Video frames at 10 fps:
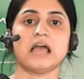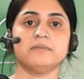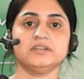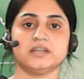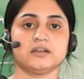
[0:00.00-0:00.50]

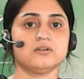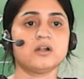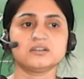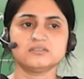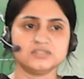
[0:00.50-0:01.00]
habitat,
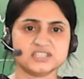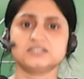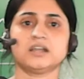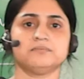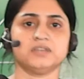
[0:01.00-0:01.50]
not
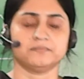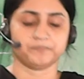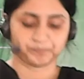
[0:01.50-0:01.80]
disturb them.